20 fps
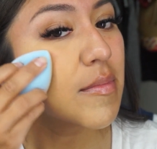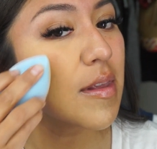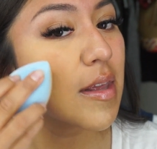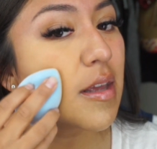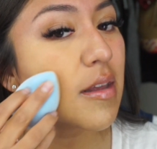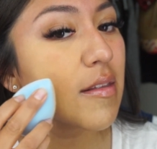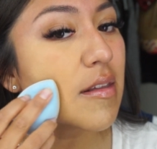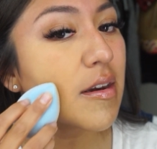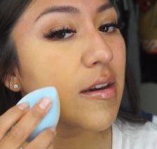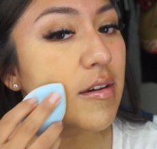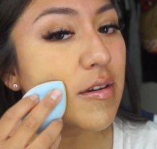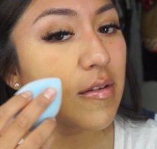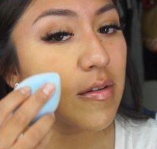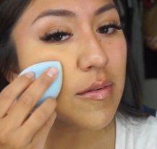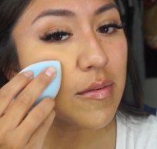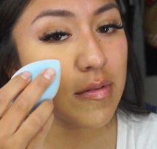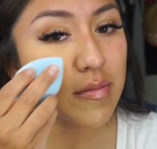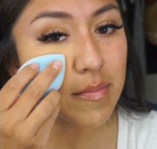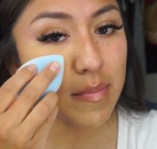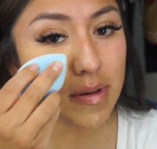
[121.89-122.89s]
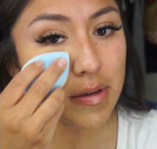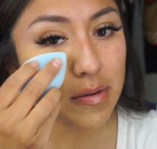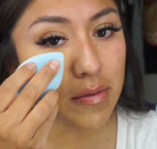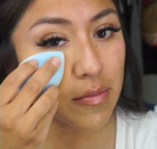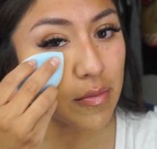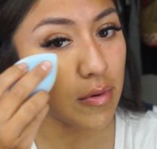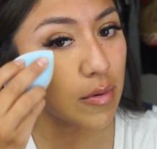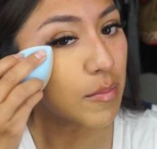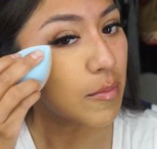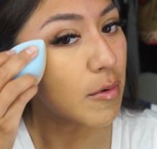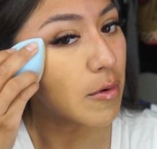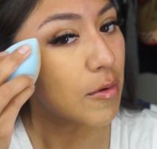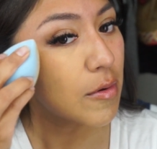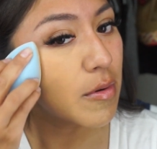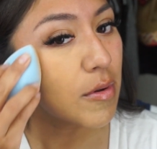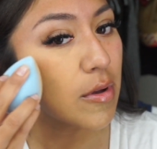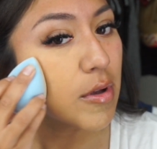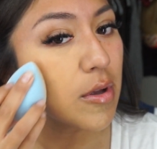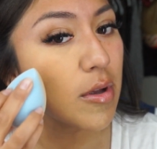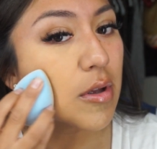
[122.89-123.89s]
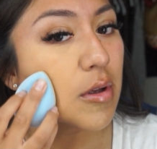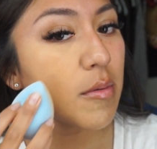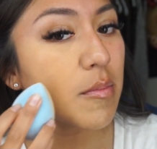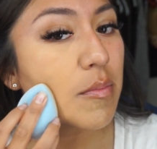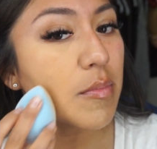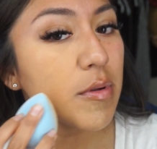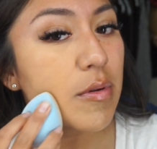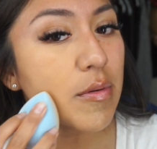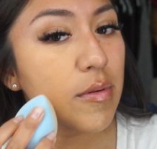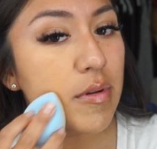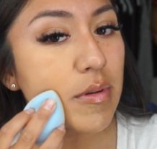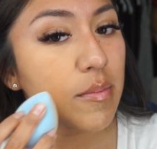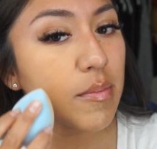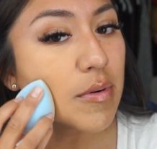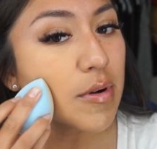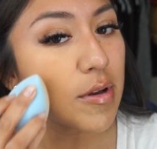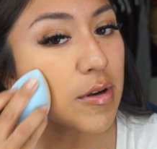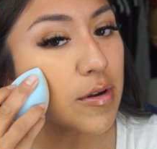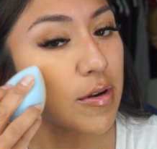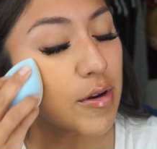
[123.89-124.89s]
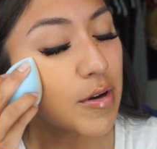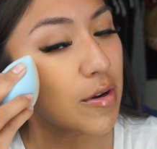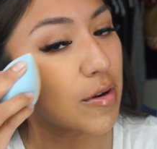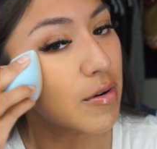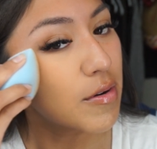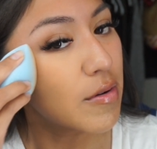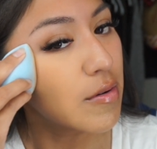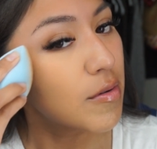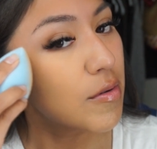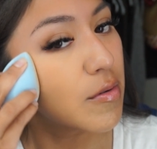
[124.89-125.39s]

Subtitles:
thing that I do with my normal beauty blender.